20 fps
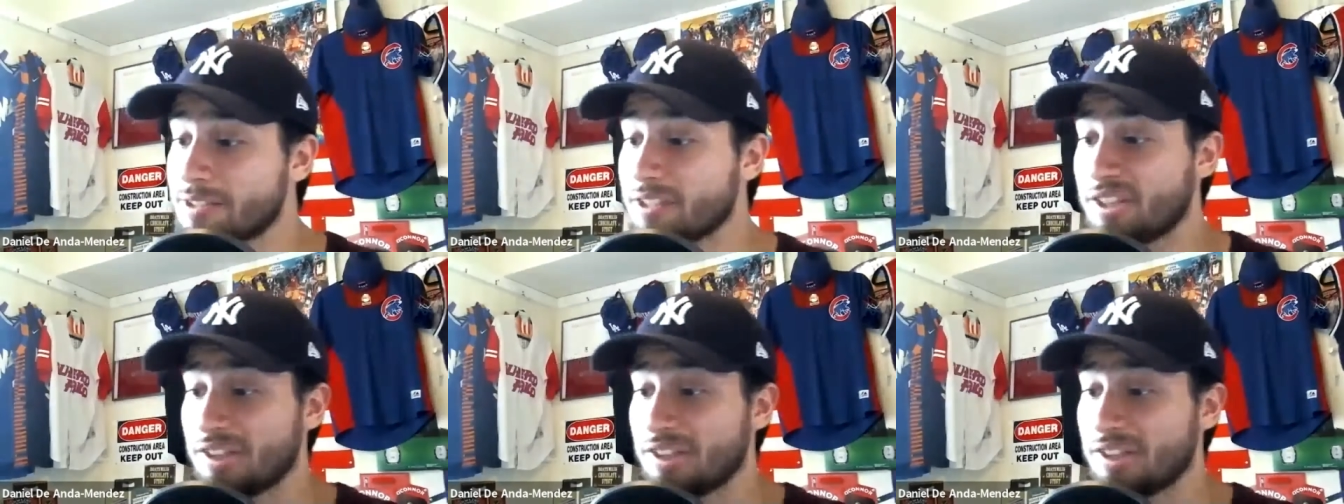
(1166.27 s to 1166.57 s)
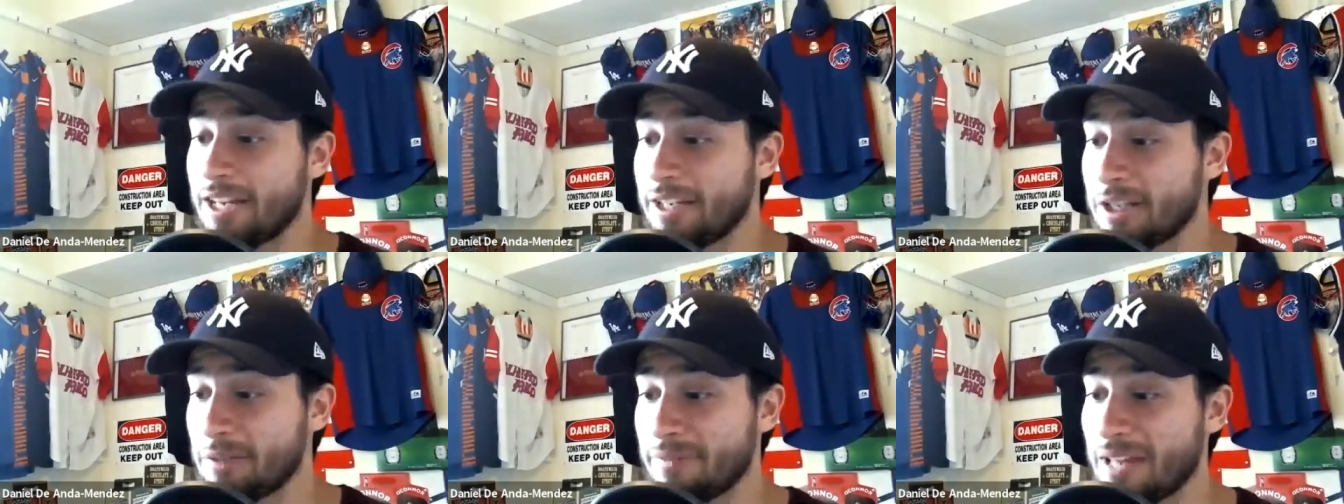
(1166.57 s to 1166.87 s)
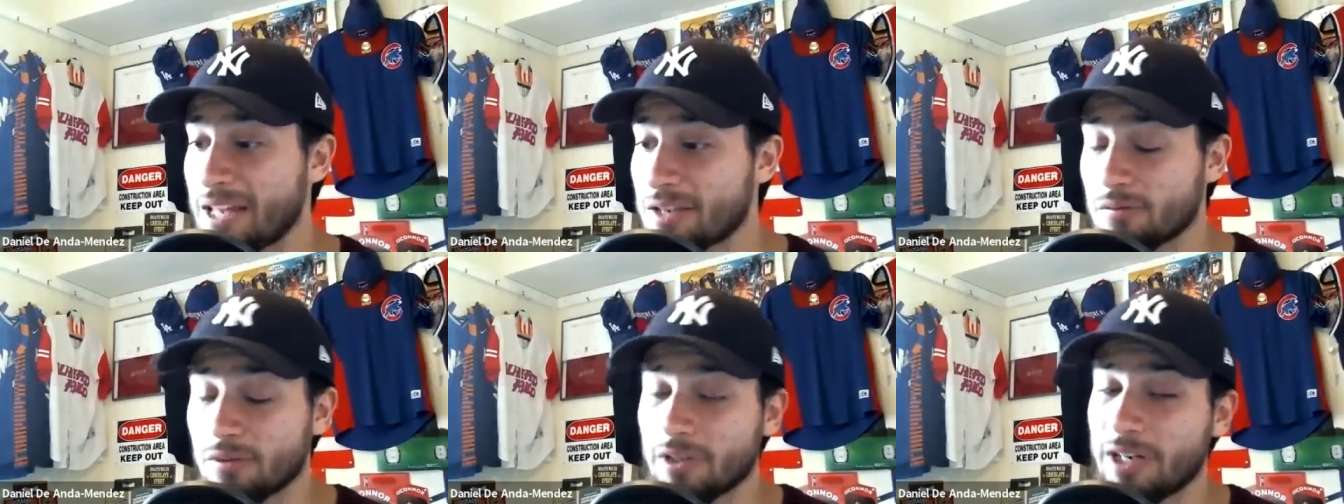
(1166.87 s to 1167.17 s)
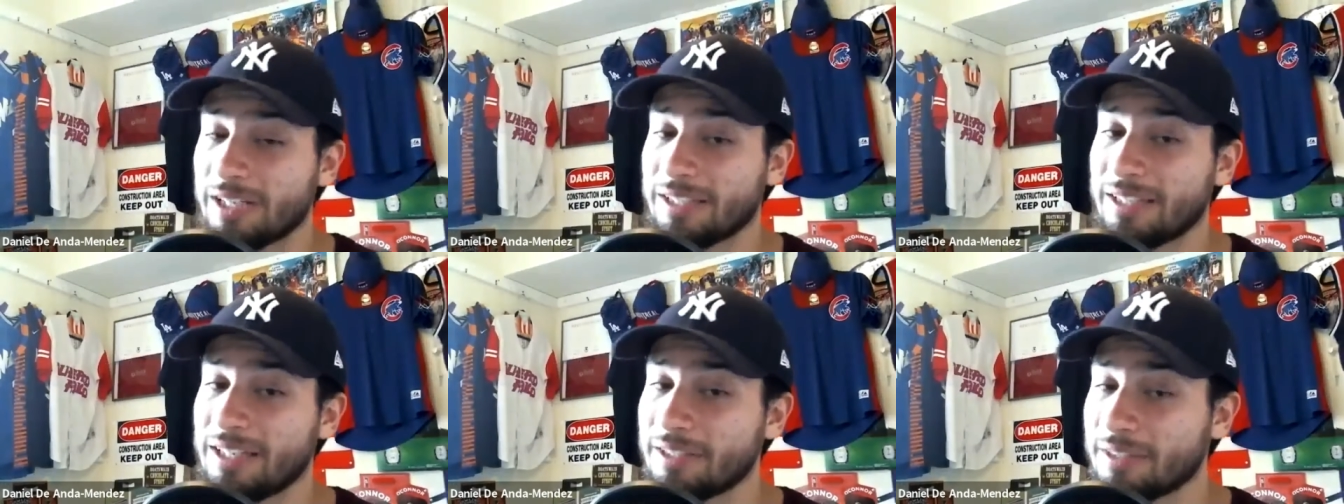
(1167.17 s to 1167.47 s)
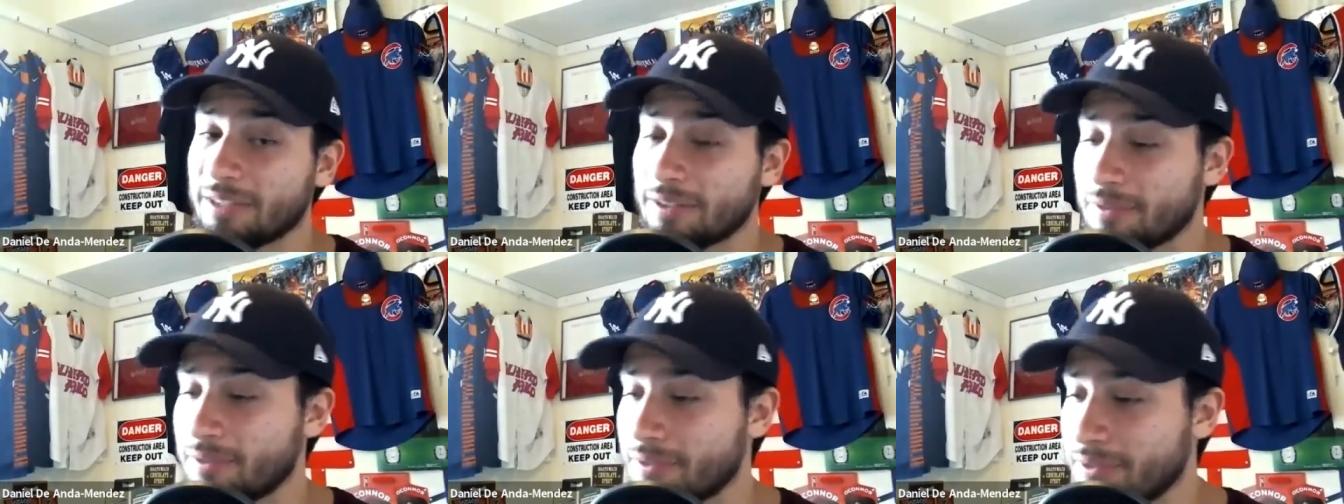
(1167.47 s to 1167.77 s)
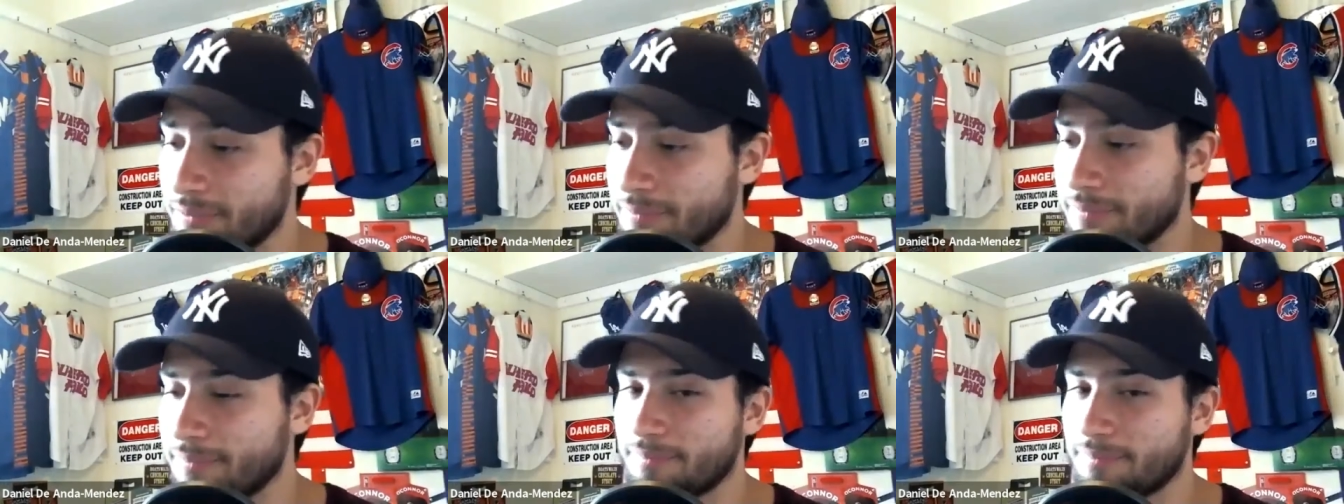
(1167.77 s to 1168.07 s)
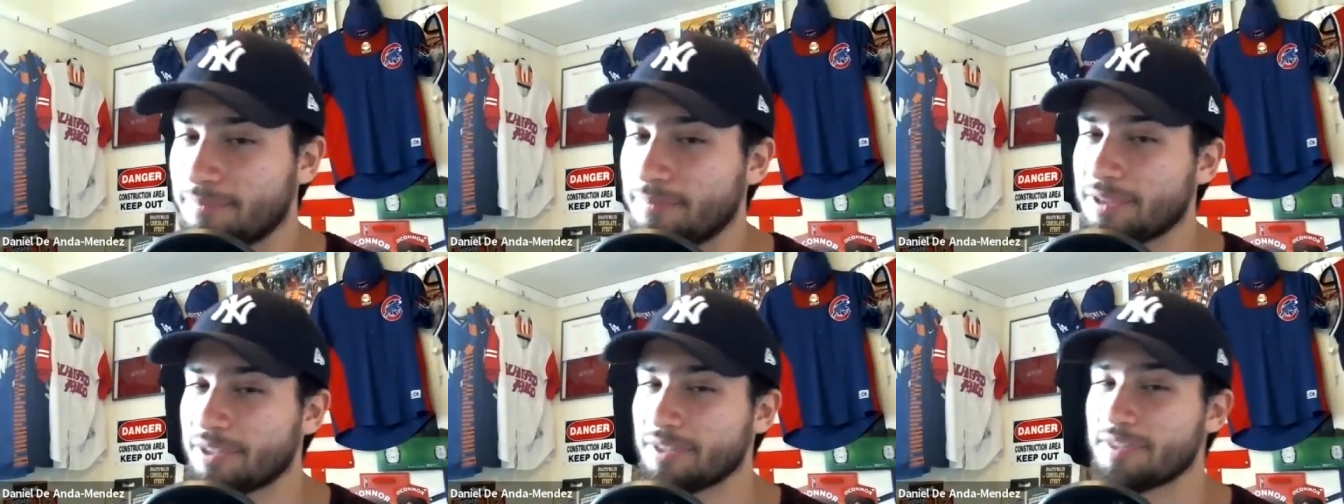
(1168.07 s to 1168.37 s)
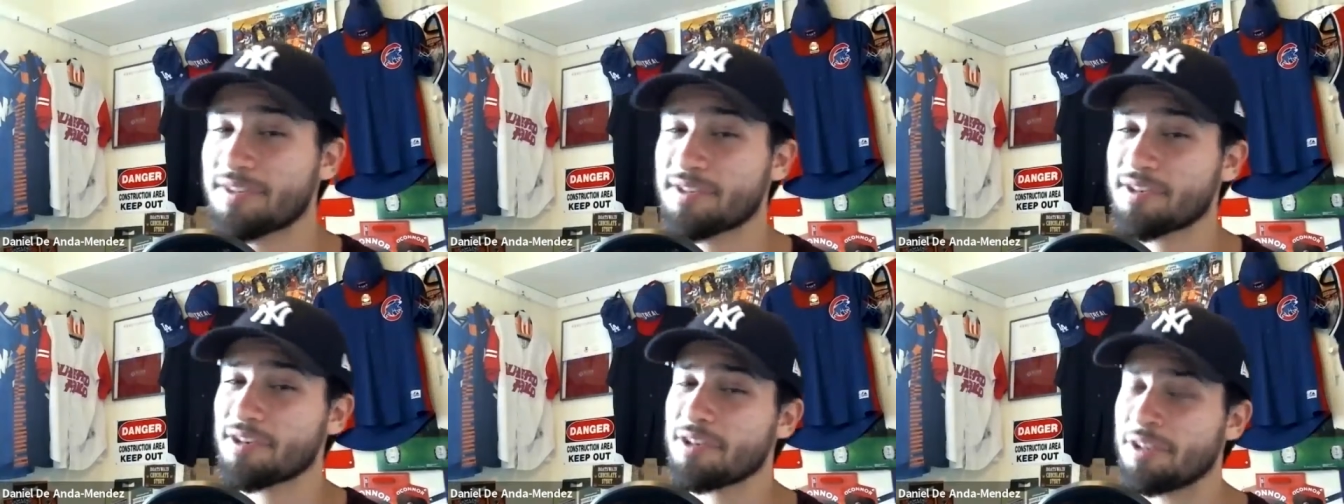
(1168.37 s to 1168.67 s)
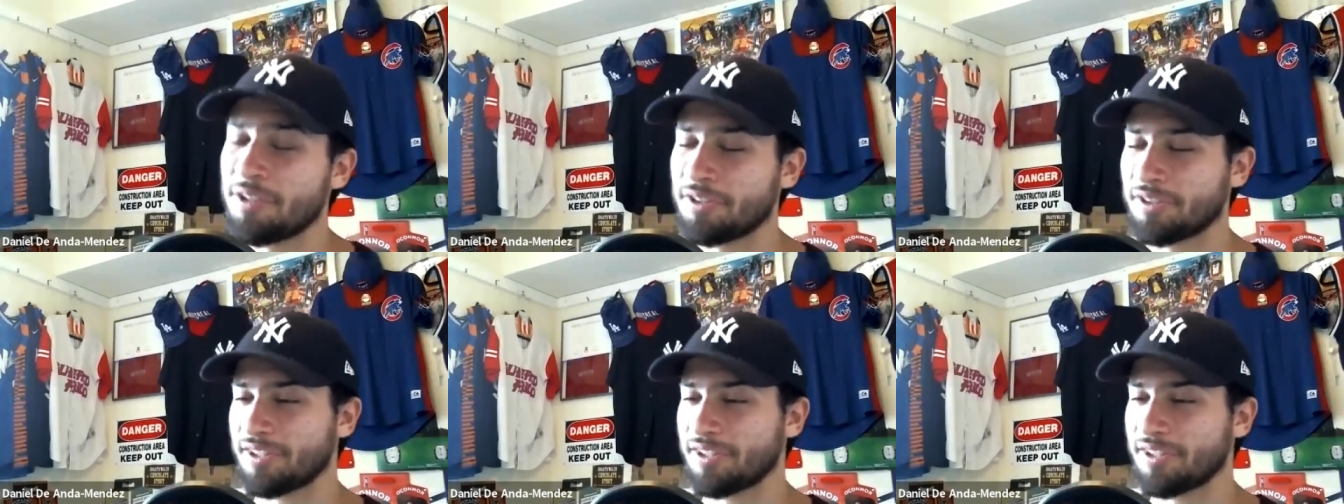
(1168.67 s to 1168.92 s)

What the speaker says: of the lineup, that's where I get concerned